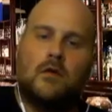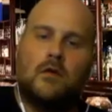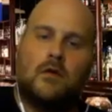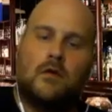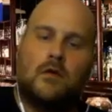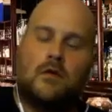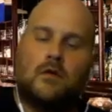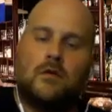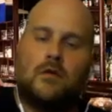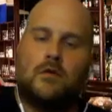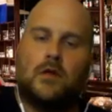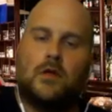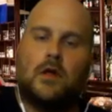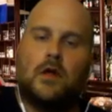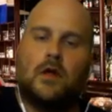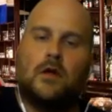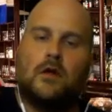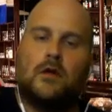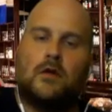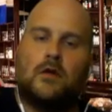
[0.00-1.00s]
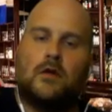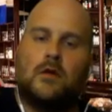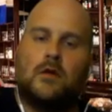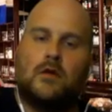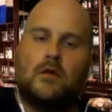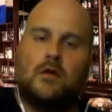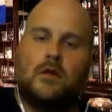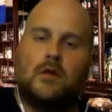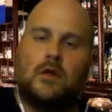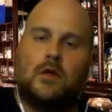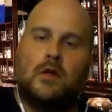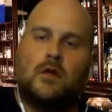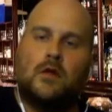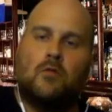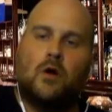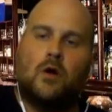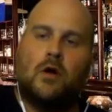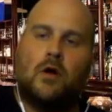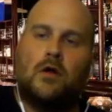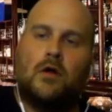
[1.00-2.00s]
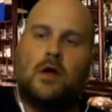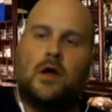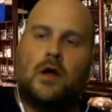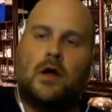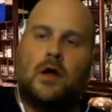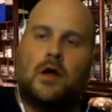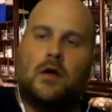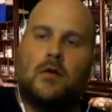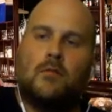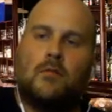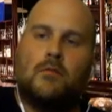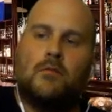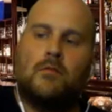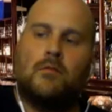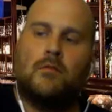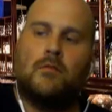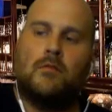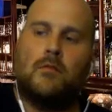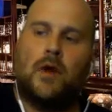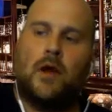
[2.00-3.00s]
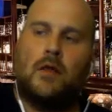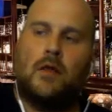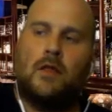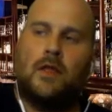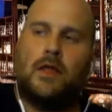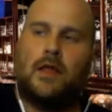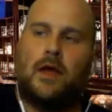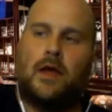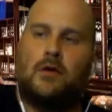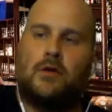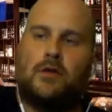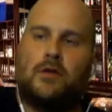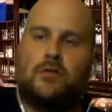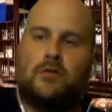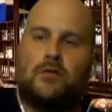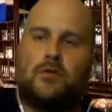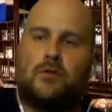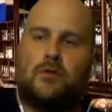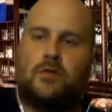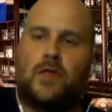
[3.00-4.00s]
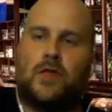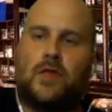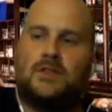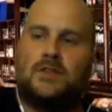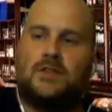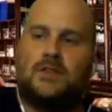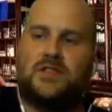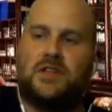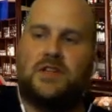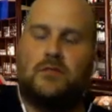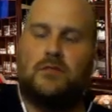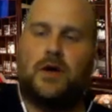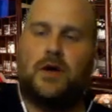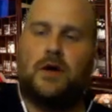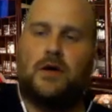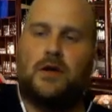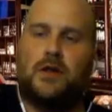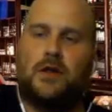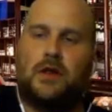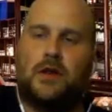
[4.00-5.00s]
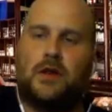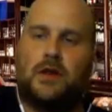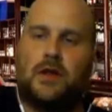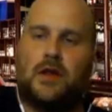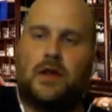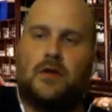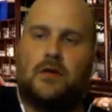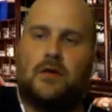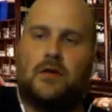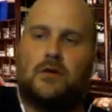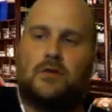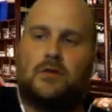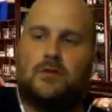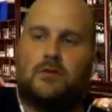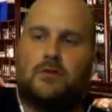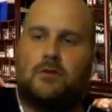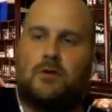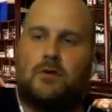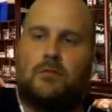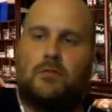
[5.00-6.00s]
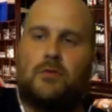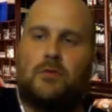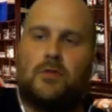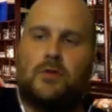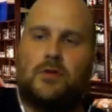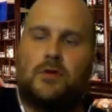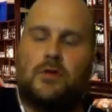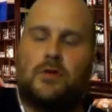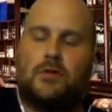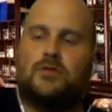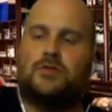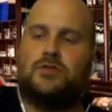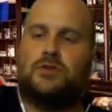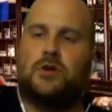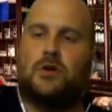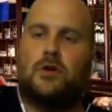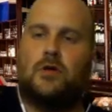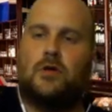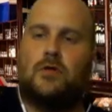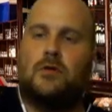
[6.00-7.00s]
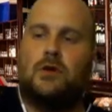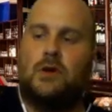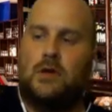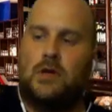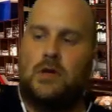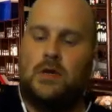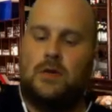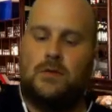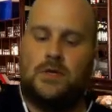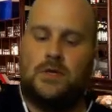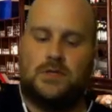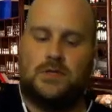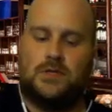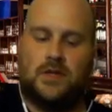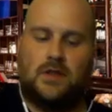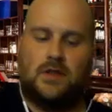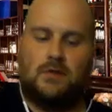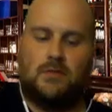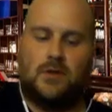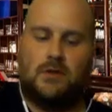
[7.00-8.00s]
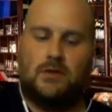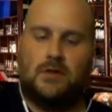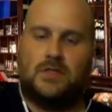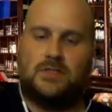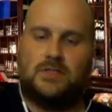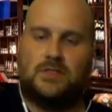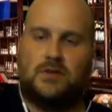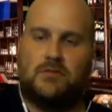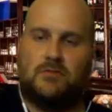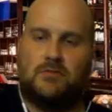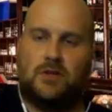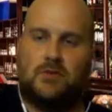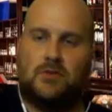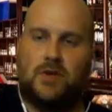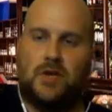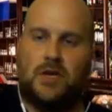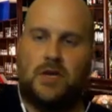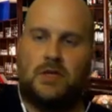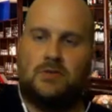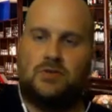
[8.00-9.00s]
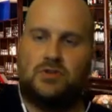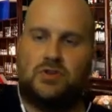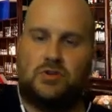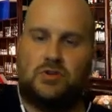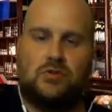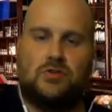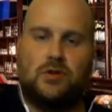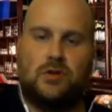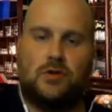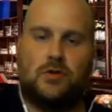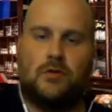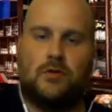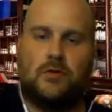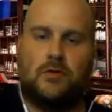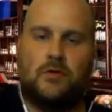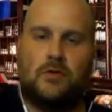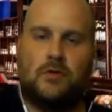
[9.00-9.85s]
Yeah. Well, I like how you told Casey about it and kind of hooked her up with another show because I think maybe that's something comedians should do.